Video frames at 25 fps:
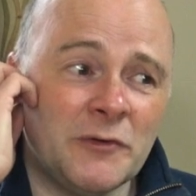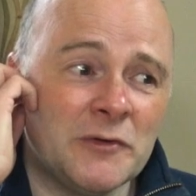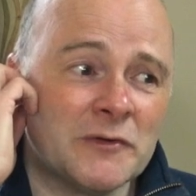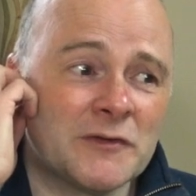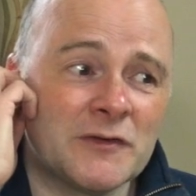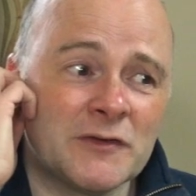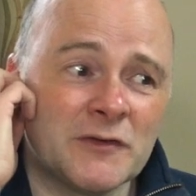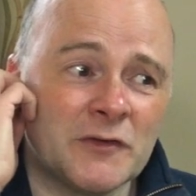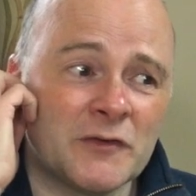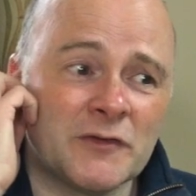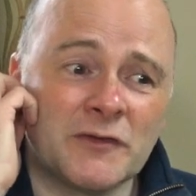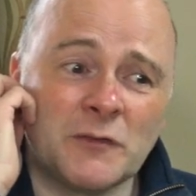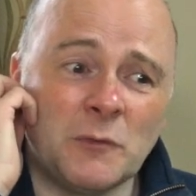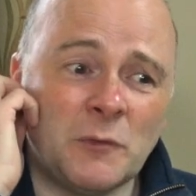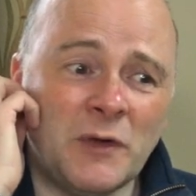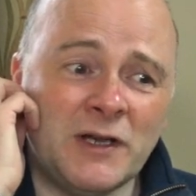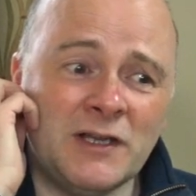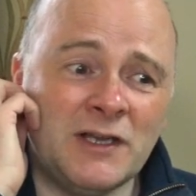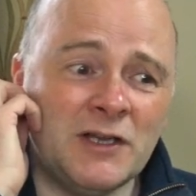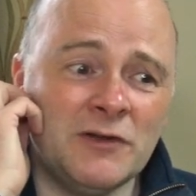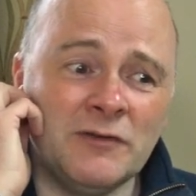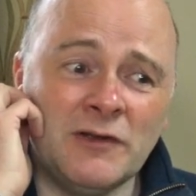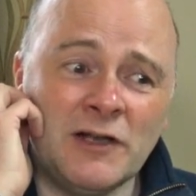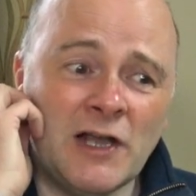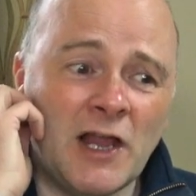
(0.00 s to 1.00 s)
also,
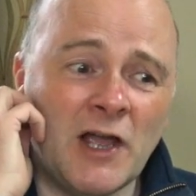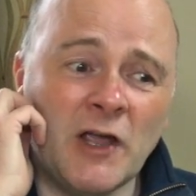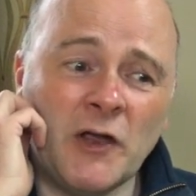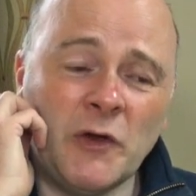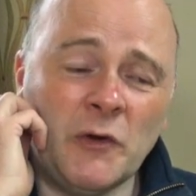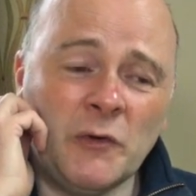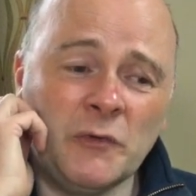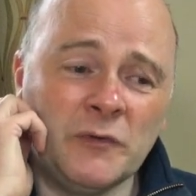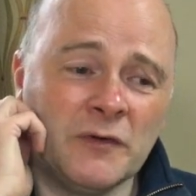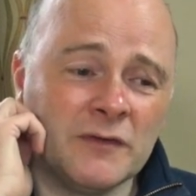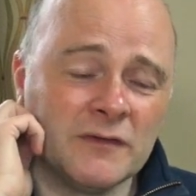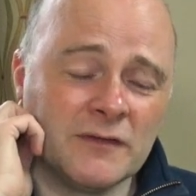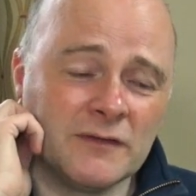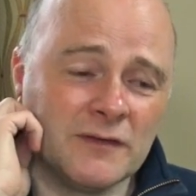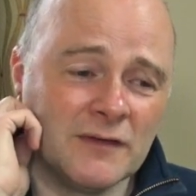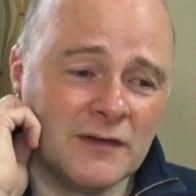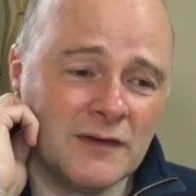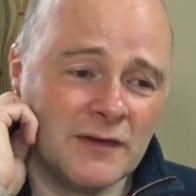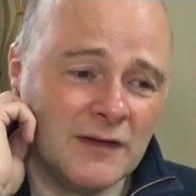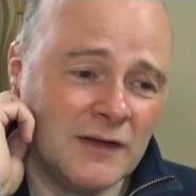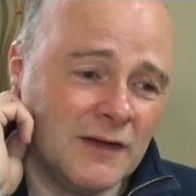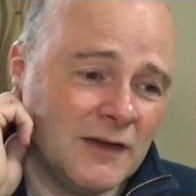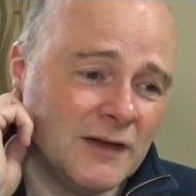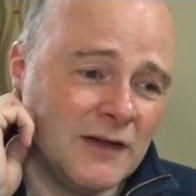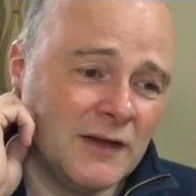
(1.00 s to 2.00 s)
when you're alone,
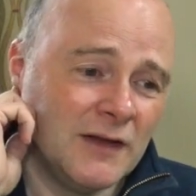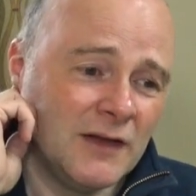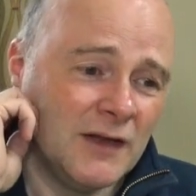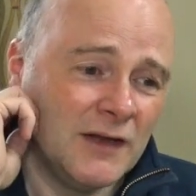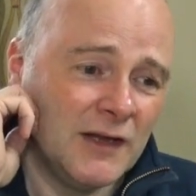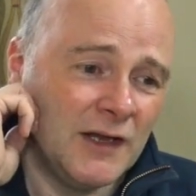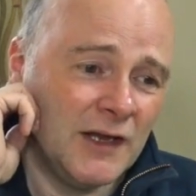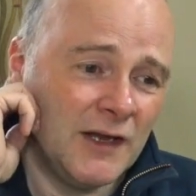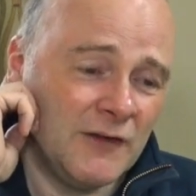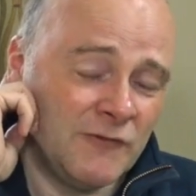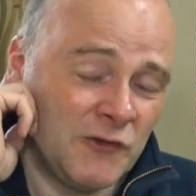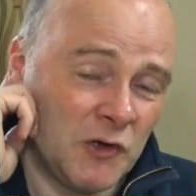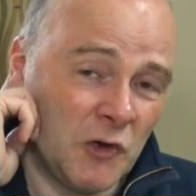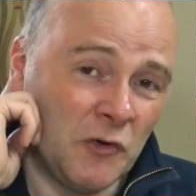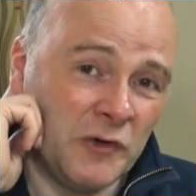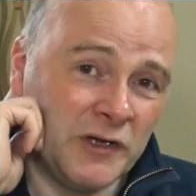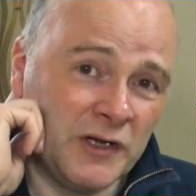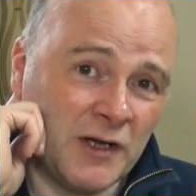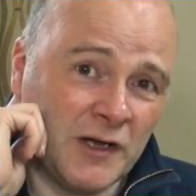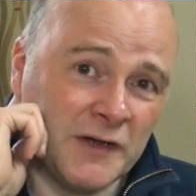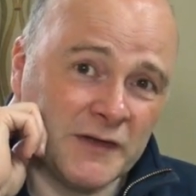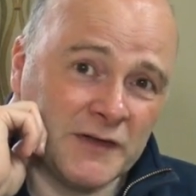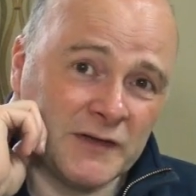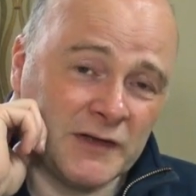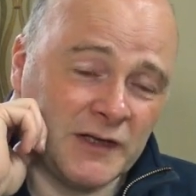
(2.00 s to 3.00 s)
if you're in
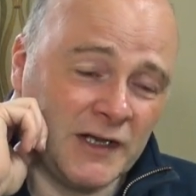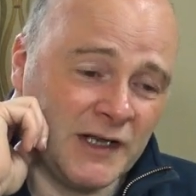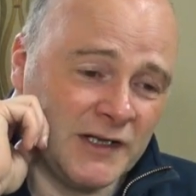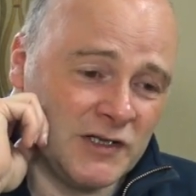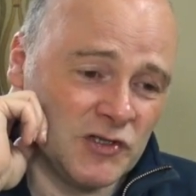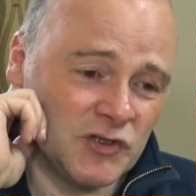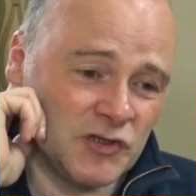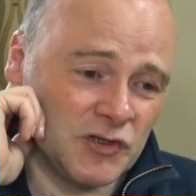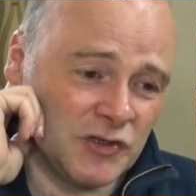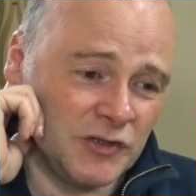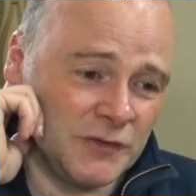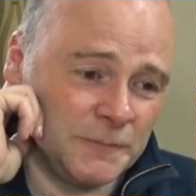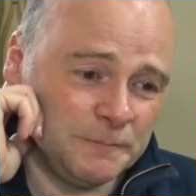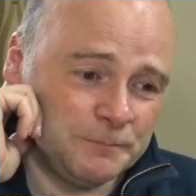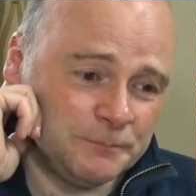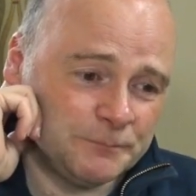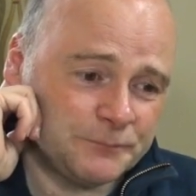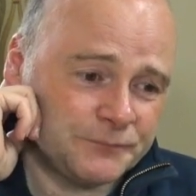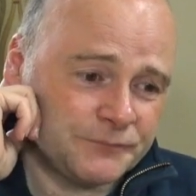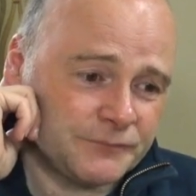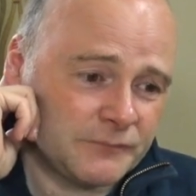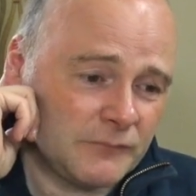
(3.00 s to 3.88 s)
isolation,